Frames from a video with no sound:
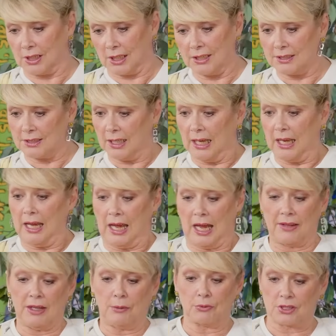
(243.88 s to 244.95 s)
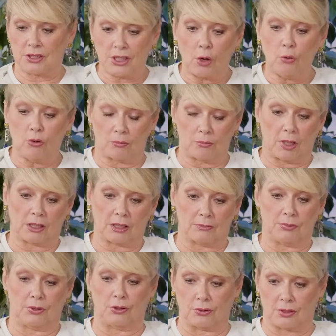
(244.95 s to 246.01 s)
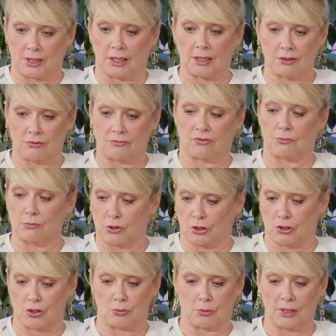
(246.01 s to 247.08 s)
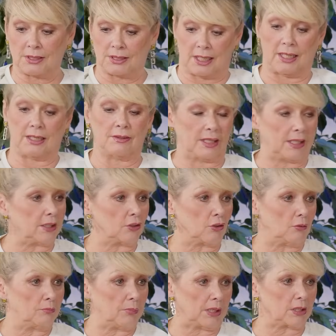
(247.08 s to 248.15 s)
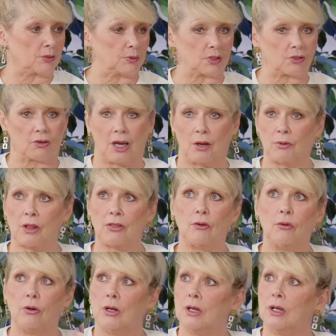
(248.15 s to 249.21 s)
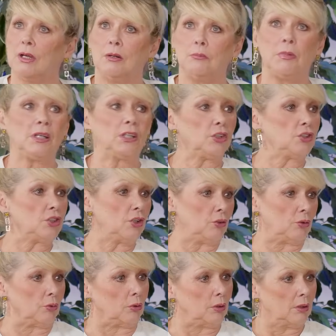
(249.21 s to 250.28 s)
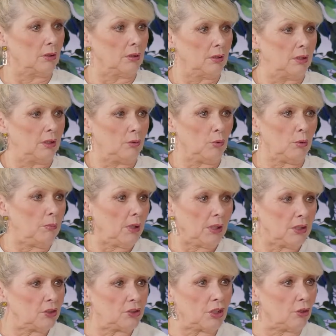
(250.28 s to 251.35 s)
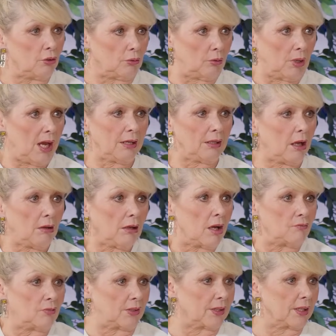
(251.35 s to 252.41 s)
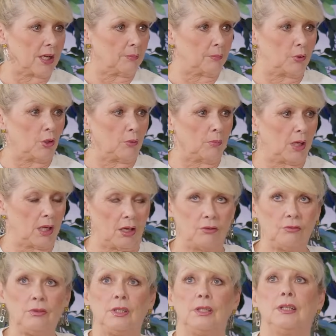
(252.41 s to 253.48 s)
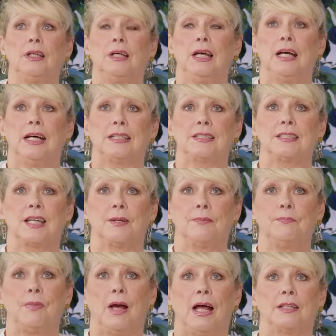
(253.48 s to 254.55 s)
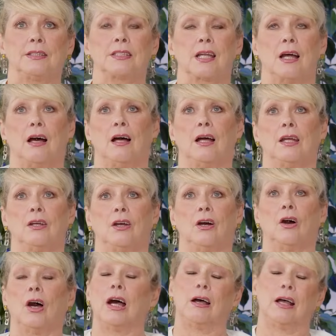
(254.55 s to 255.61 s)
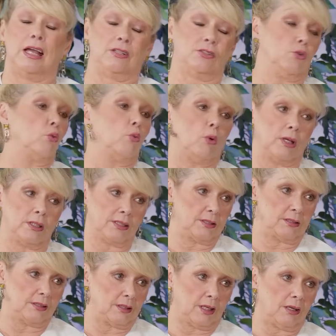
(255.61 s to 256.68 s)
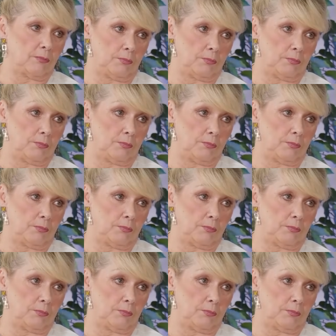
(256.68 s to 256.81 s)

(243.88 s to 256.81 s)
days. And there was a note on my computer from Joshua saying that he'd gone back to Israel. And I thought, what am I going to do? What am I going to do? I can't, I can't run the company on my own. And, um, and I, as always, I